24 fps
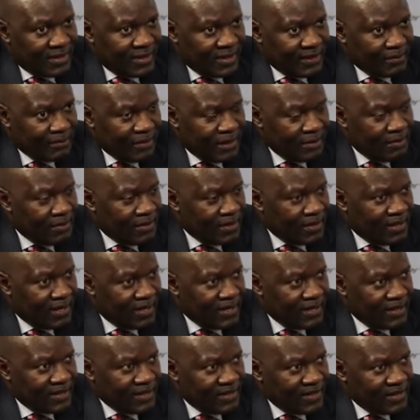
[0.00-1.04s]
maybe
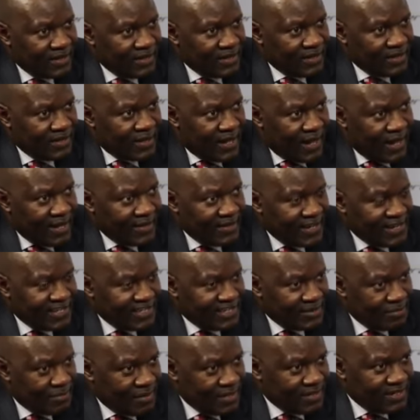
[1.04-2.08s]
an
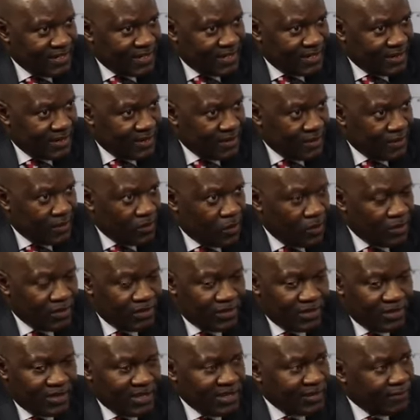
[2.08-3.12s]
underestimation on
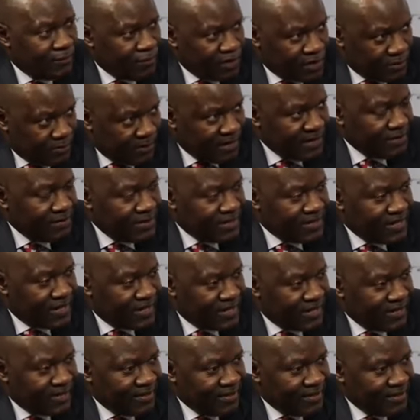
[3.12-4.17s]
the need for smart
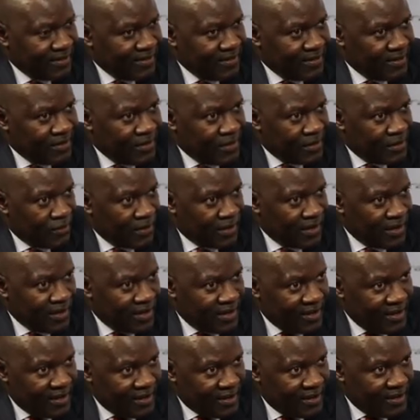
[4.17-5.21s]
metering,
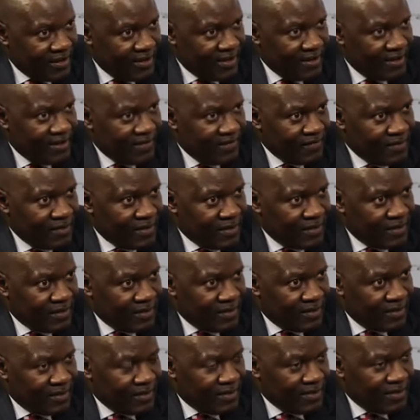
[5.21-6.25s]
where
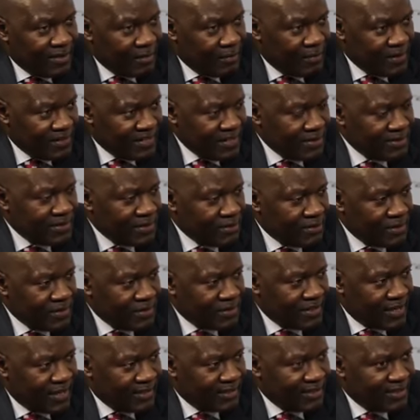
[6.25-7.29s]
the perception was
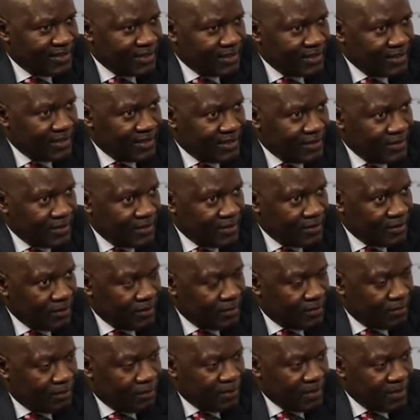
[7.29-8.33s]
that the
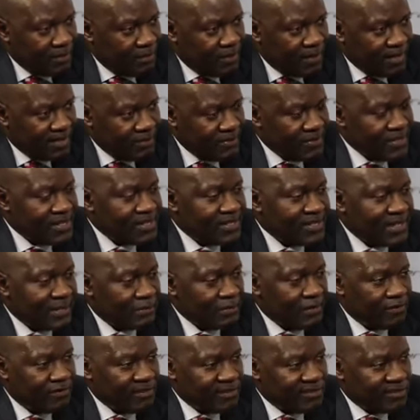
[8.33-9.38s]
prepaid meters that
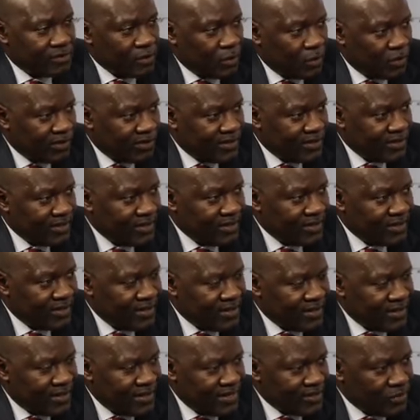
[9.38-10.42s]
we've installed,
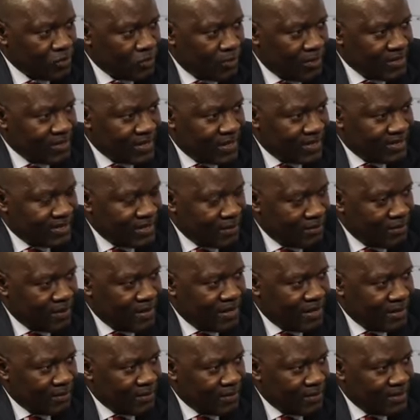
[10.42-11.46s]
customers are
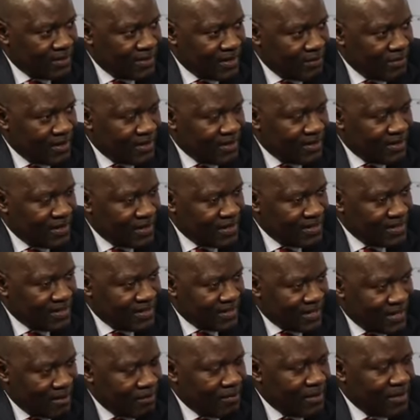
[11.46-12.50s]
tampering with them and there's
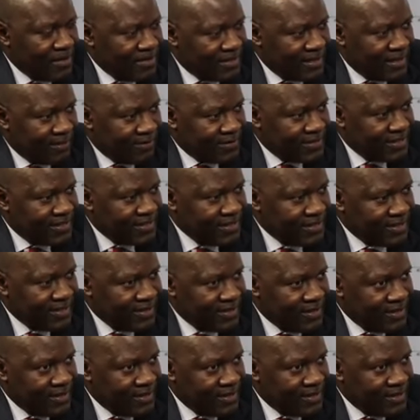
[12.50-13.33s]
rampant theft.